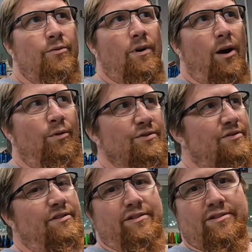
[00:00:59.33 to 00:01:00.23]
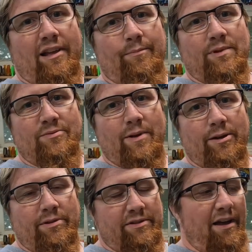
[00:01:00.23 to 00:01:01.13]
I was just going to slap these
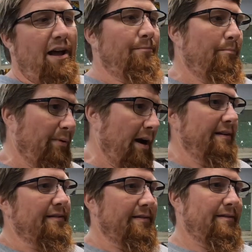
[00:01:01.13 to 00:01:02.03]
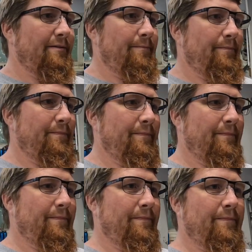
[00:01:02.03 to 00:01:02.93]
babies on, but
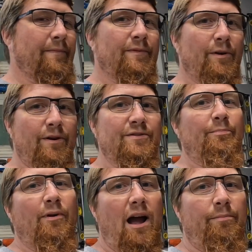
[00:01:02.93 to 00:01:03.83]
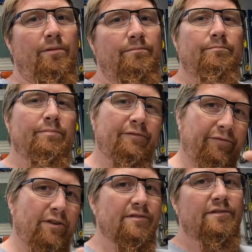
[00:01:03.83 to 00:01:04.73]
there is a problem. But
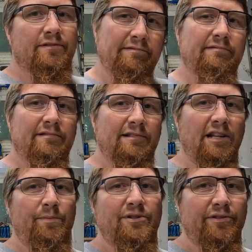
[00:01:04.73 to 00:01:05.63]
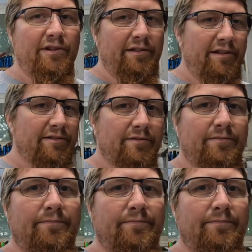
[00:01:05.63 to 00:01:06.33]
first, let me show you this.